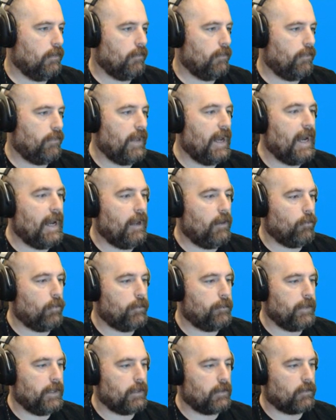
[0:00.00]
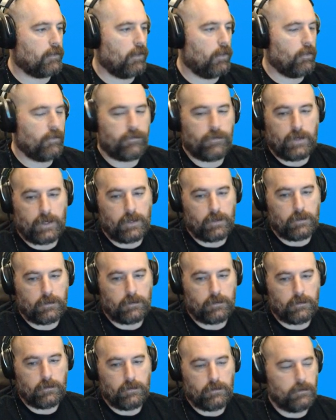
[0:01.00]
That would be a glow effect.
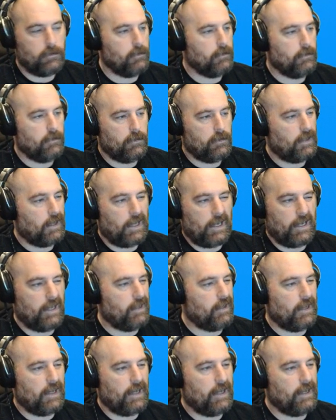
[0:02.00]
You